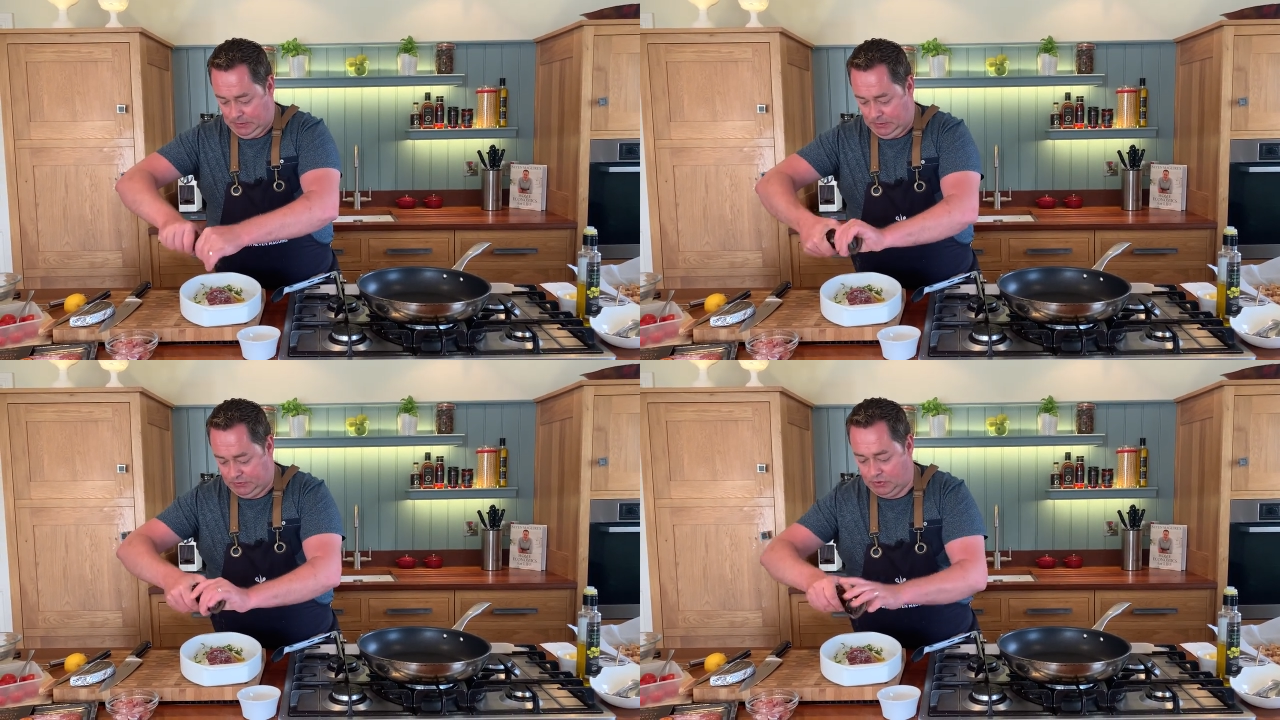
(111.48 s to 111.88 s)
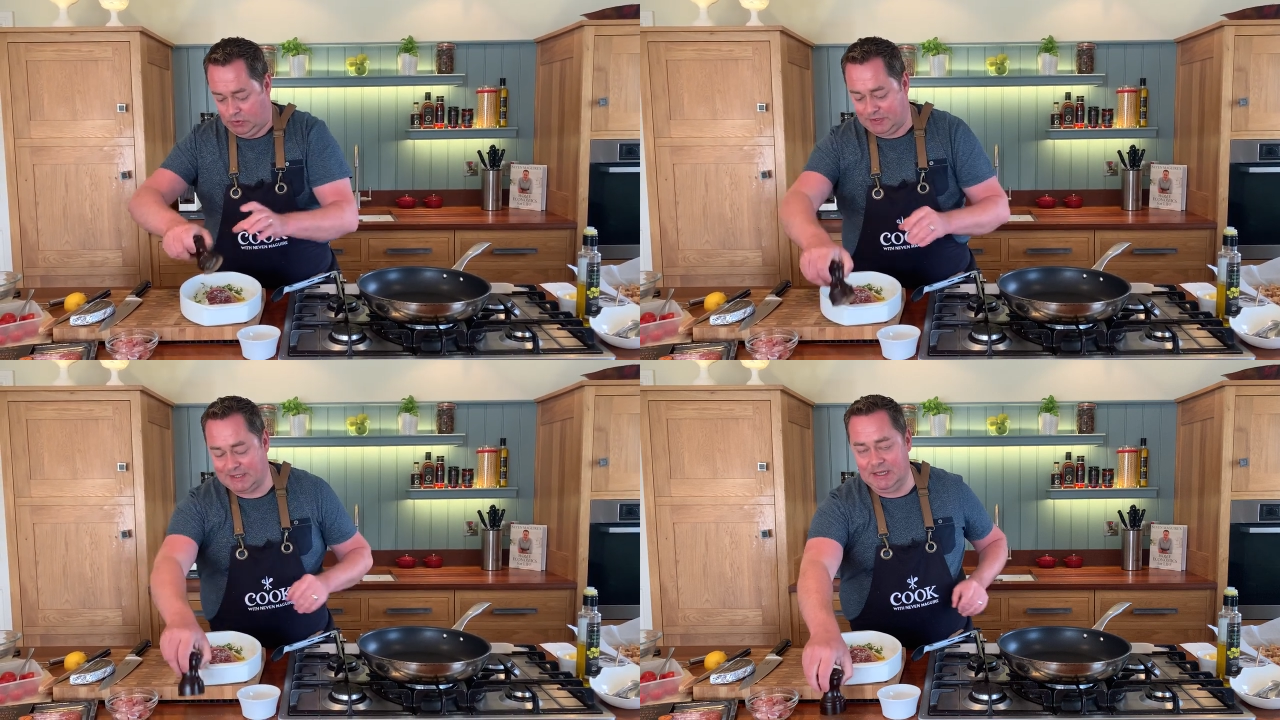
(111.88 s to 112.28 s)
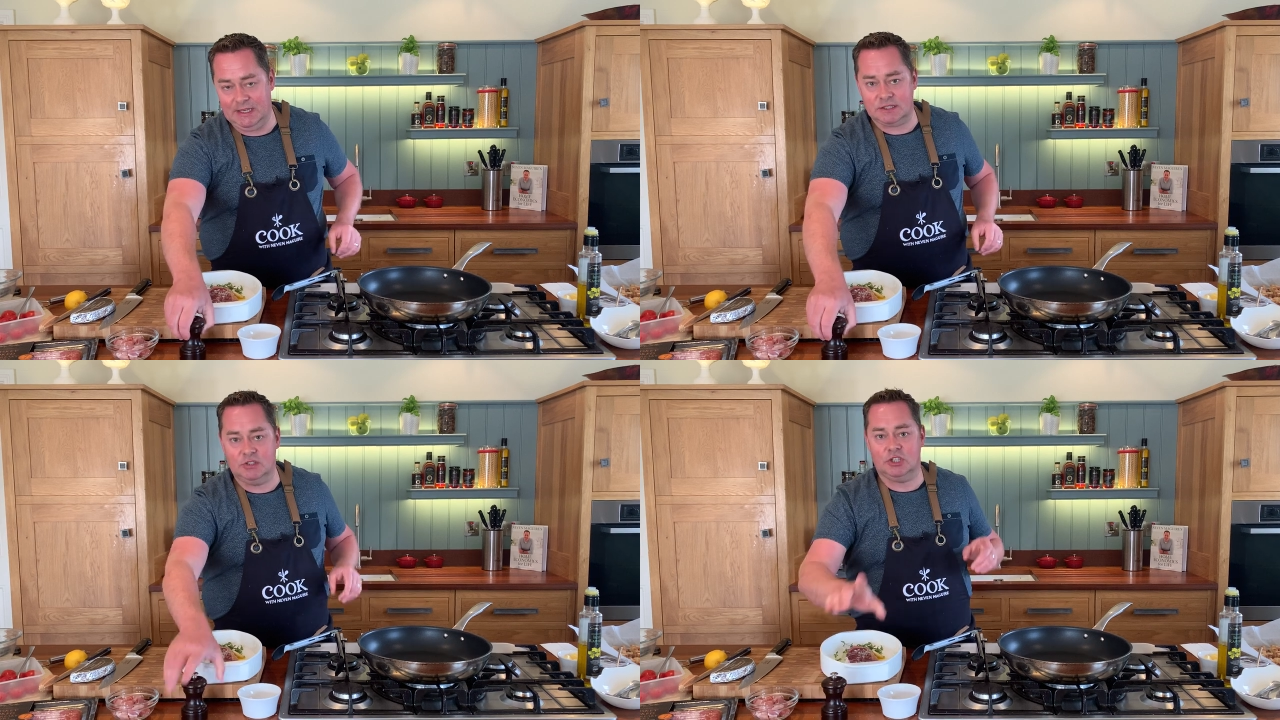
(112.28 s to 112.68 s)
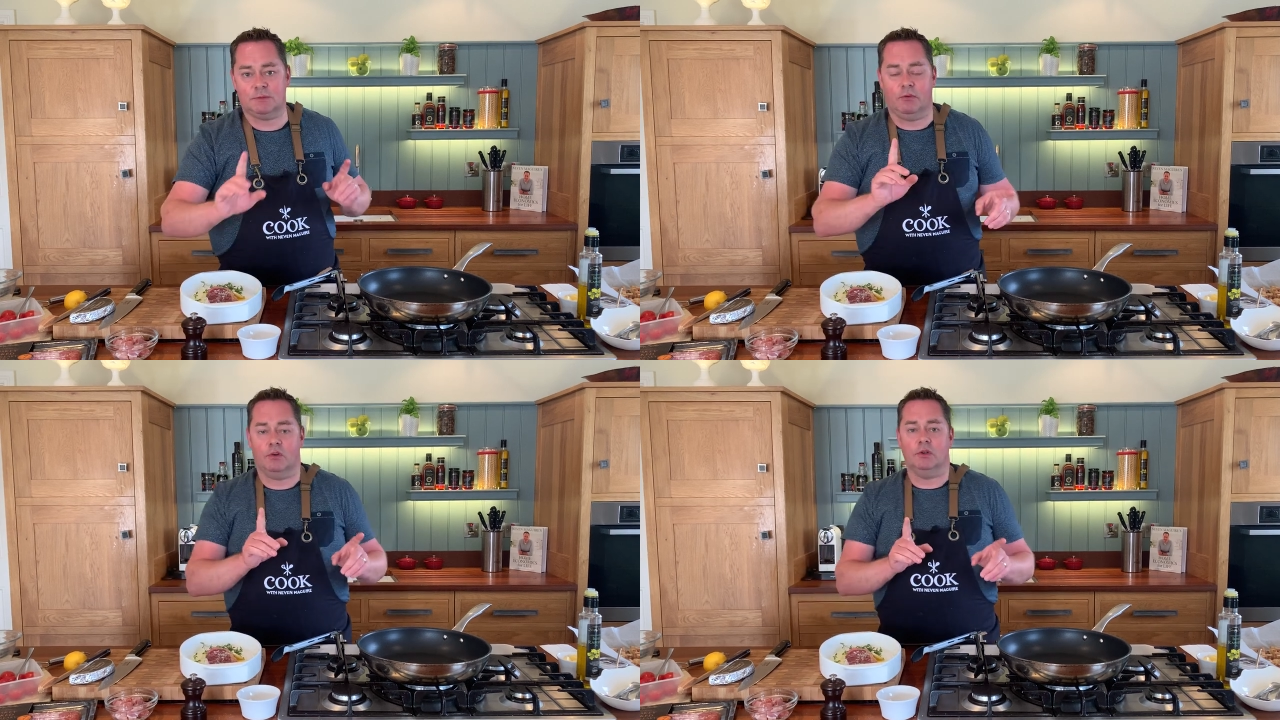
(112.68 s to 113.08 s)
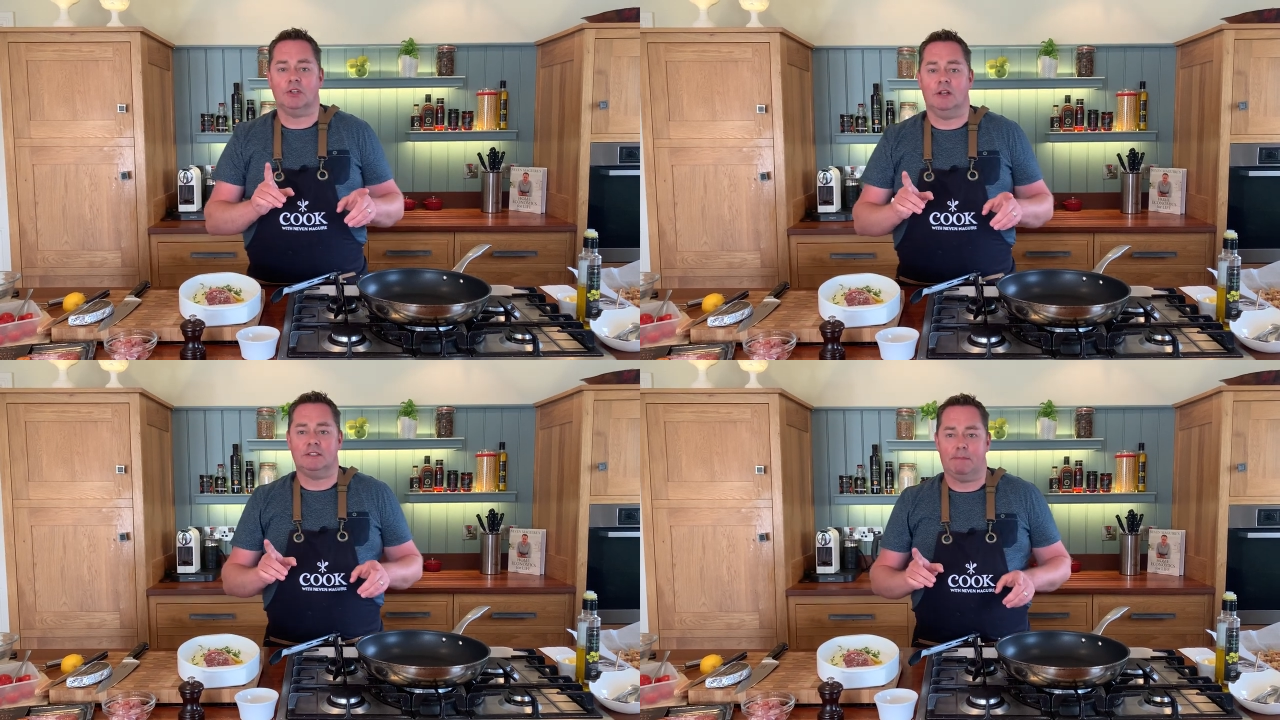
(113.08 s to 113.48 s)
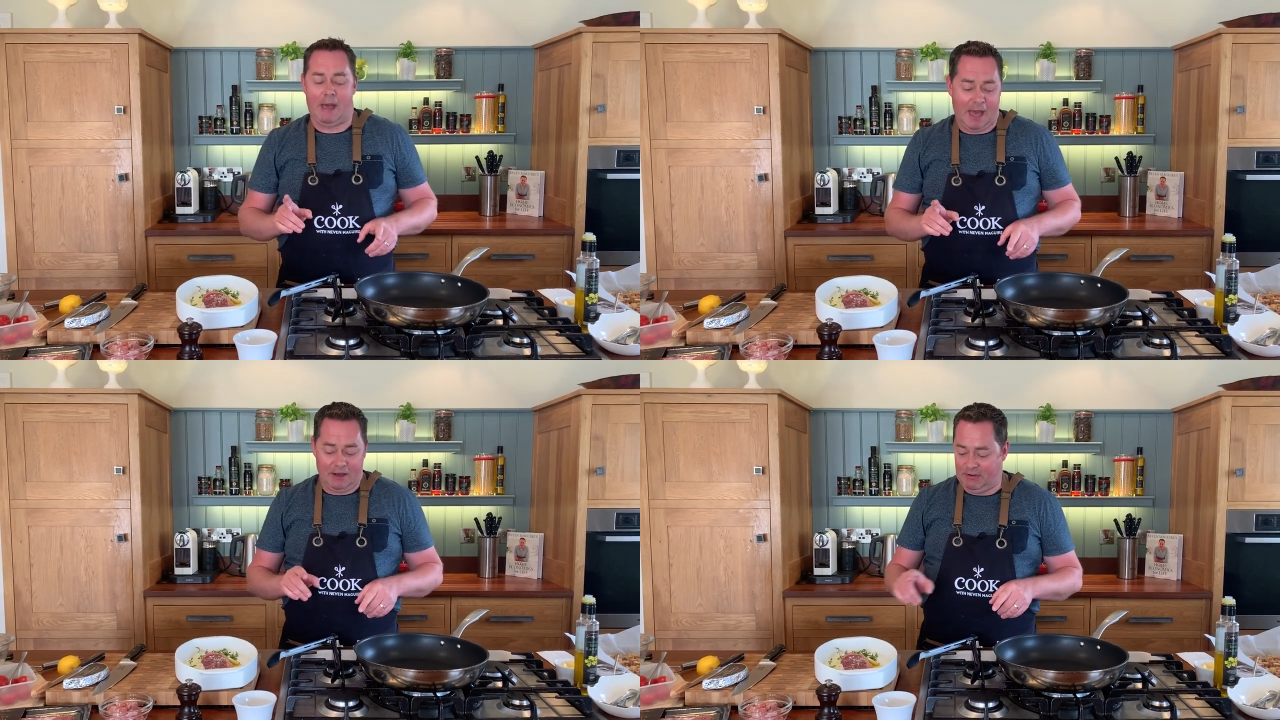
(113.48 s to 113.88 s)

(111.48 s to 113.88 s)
So you season just before it goes onto the pan.